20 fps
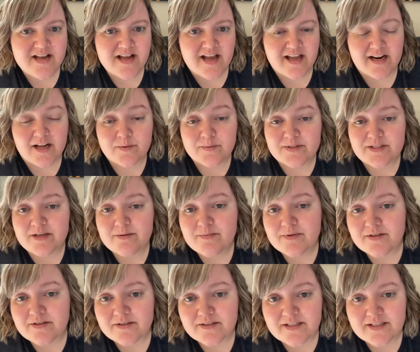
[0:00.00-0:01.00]
and I was
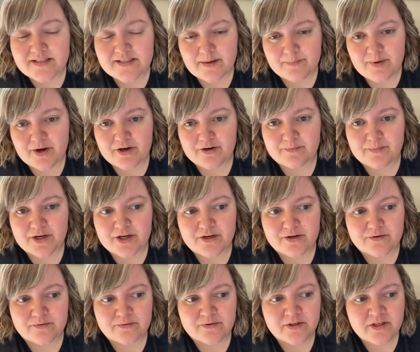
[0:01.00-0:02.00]
able to step out on my
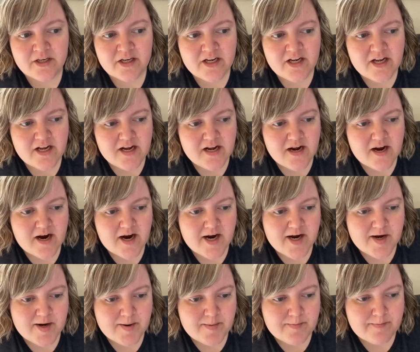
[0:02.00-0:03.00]

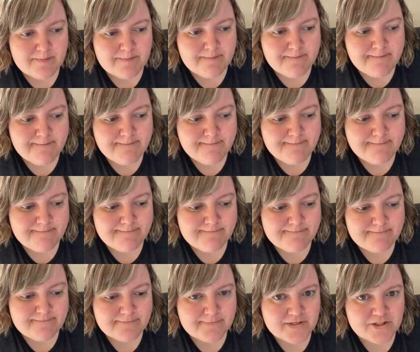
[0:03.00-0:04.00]
own.
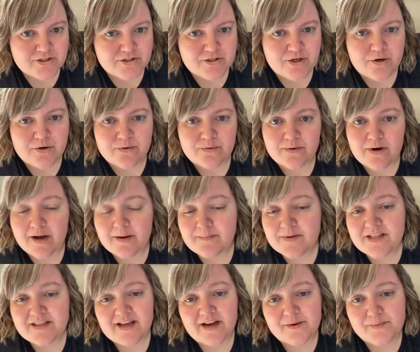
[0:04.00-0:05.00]
So, I
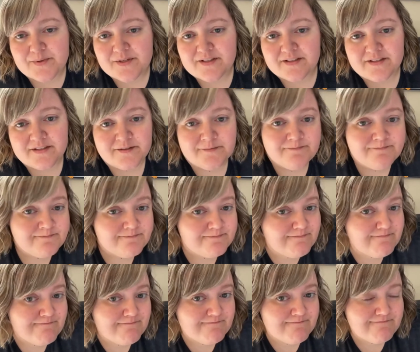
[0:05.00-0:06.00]
mean, that was
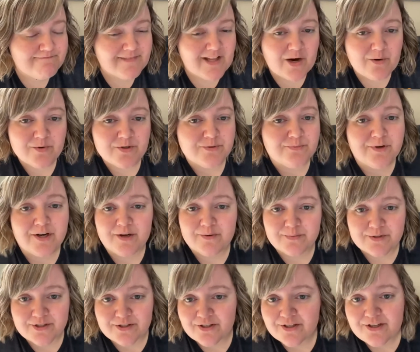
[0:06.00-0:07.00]
what I
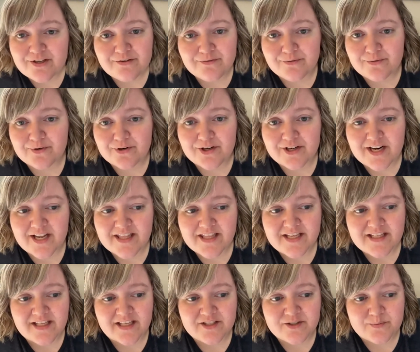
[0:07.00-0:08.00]
was looking for. And I
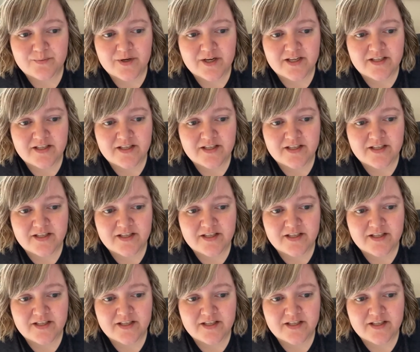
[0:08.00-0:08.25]
think that's